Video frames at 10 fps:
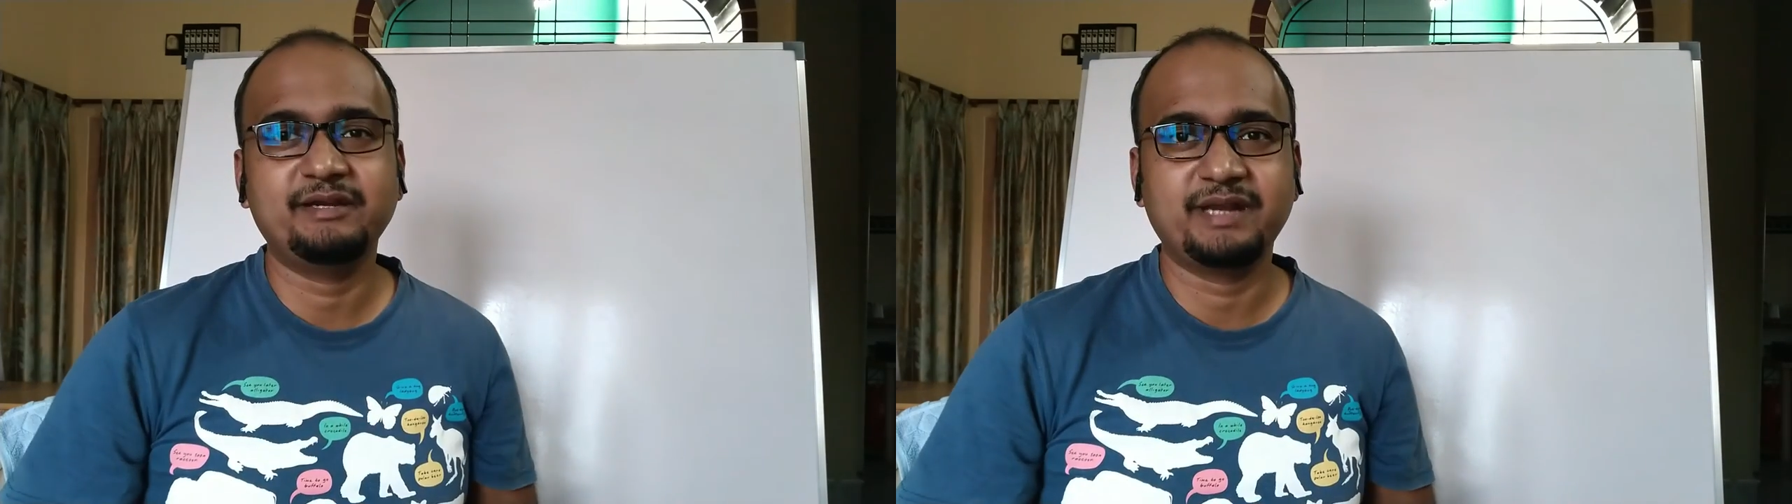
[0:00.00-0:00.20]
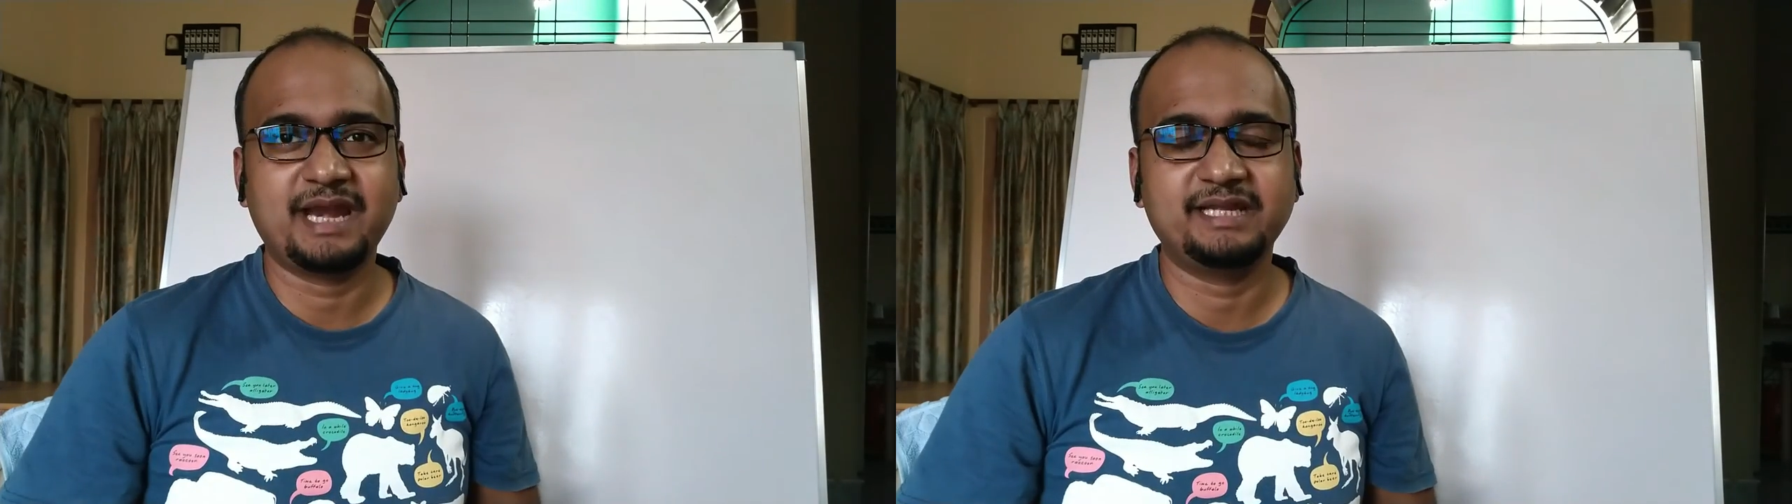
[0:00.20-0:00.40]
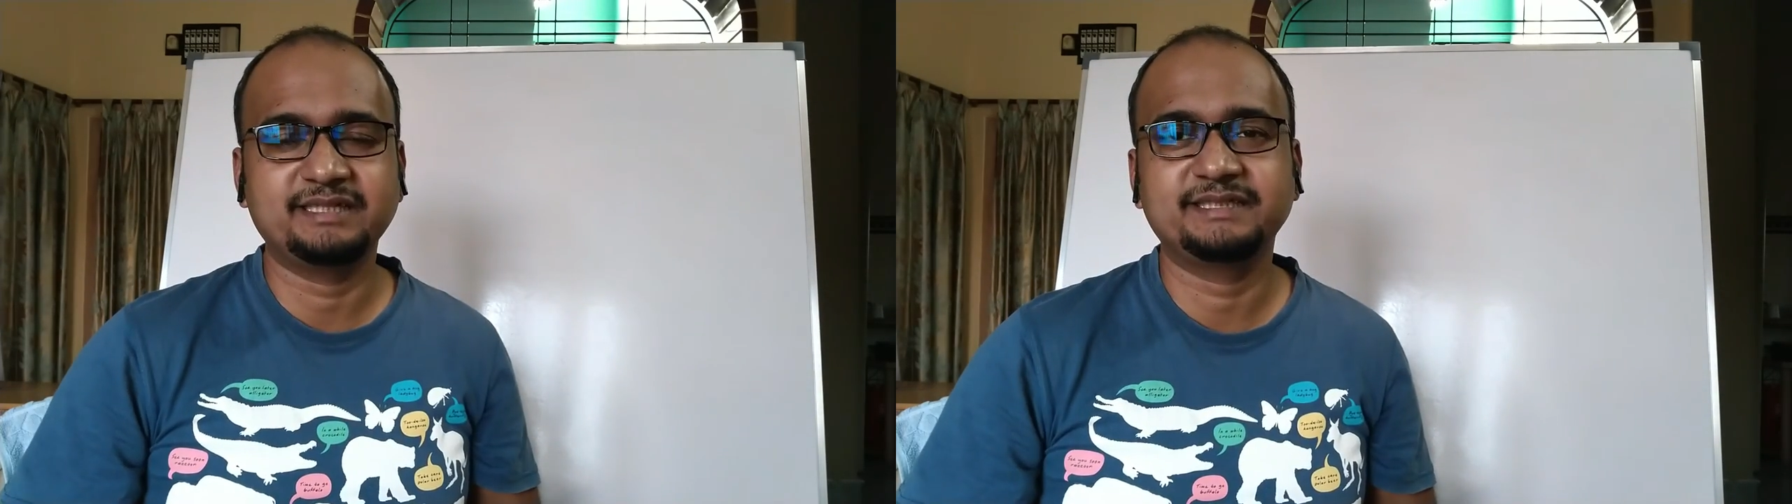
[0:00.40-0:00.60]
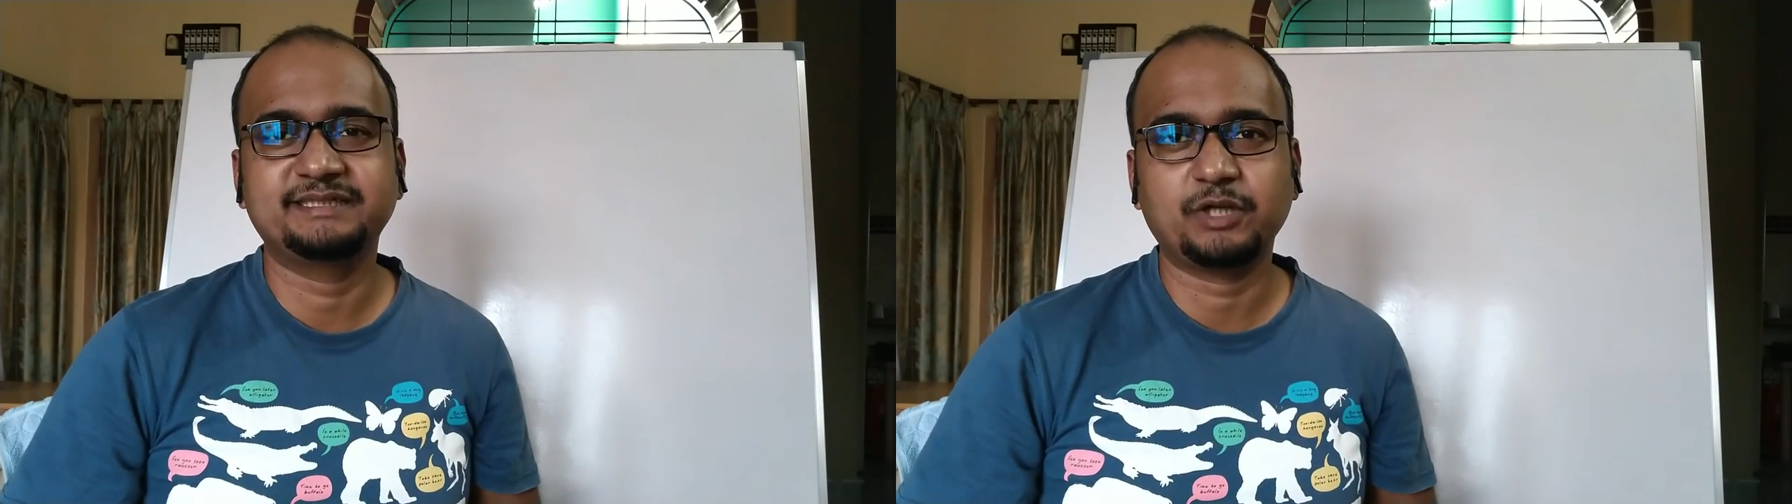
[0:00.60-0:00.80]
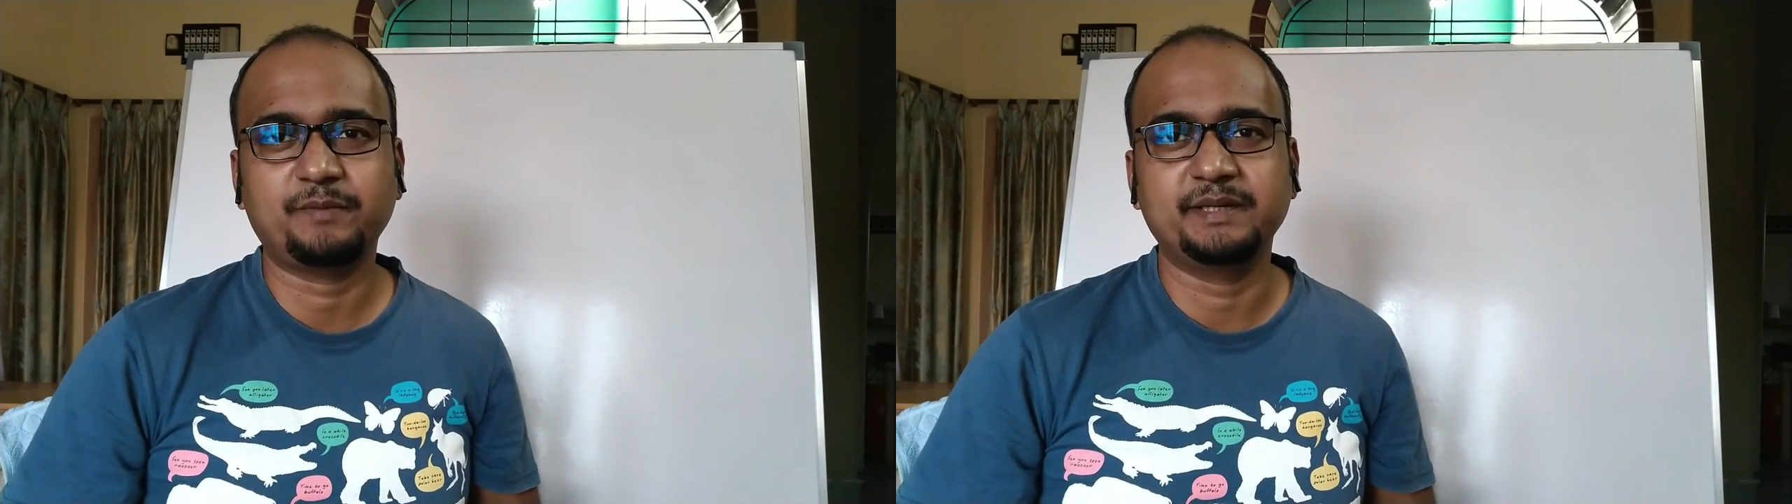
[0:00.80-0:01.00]
regarding this
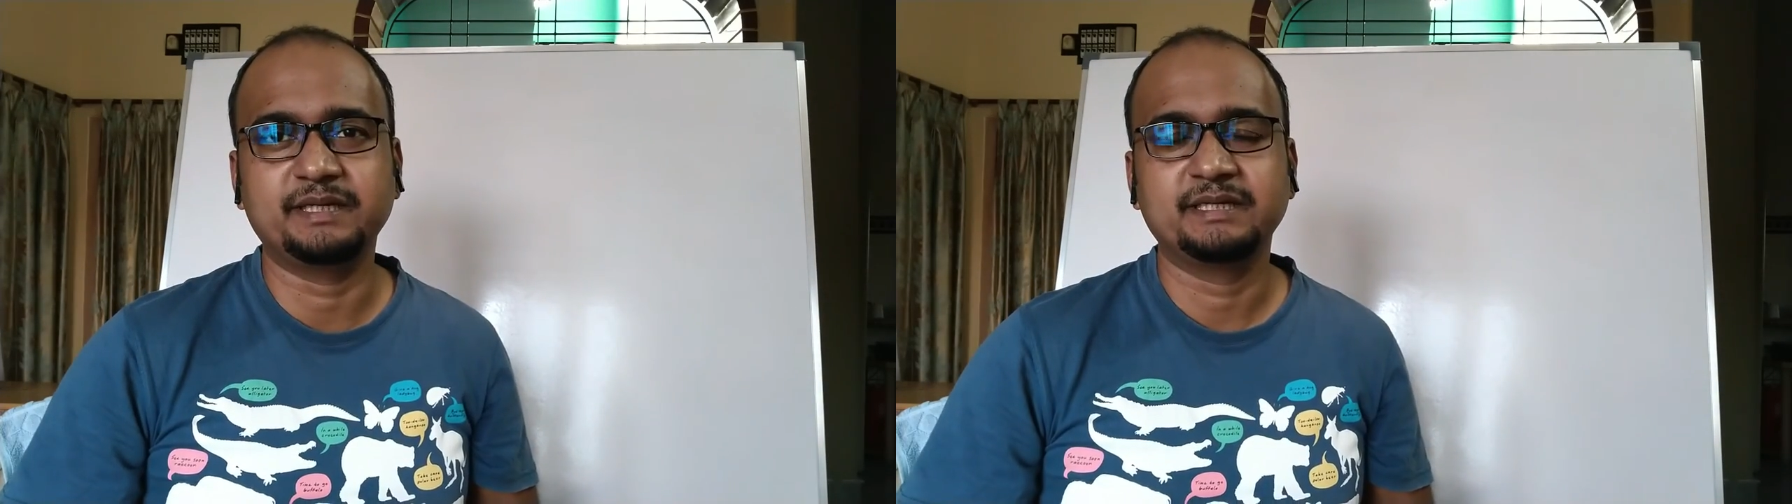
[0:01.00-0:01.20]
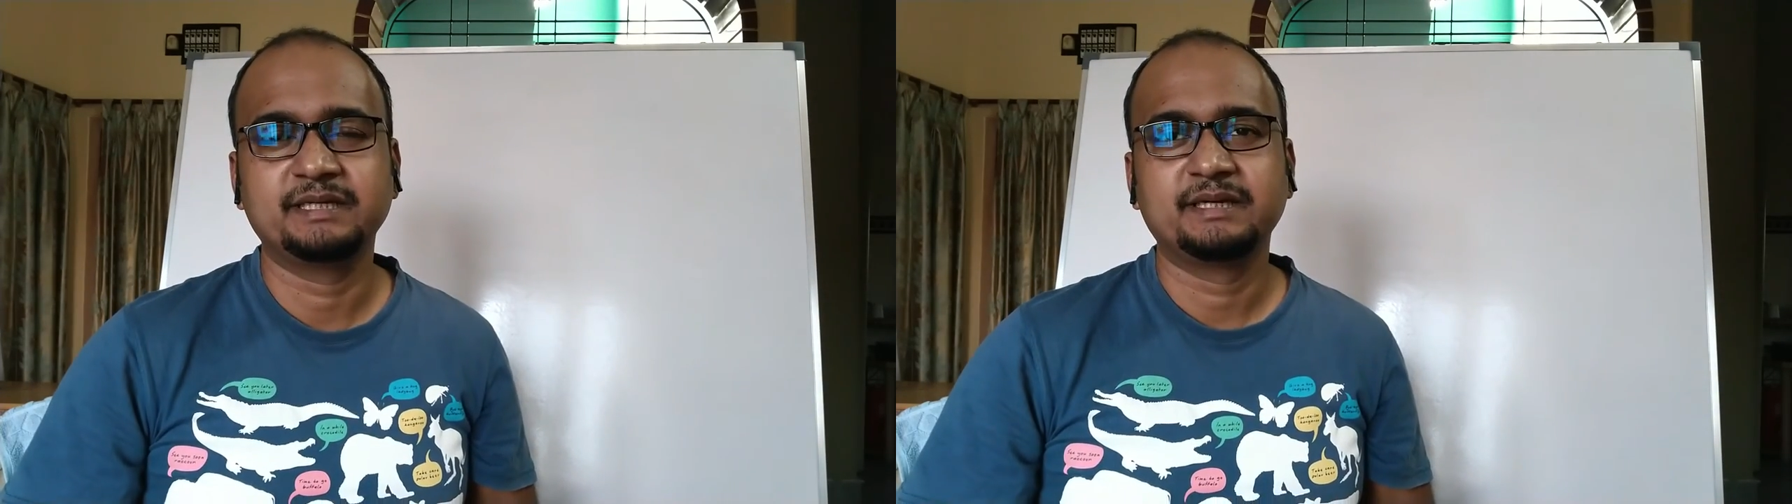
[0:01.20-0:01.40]
topic,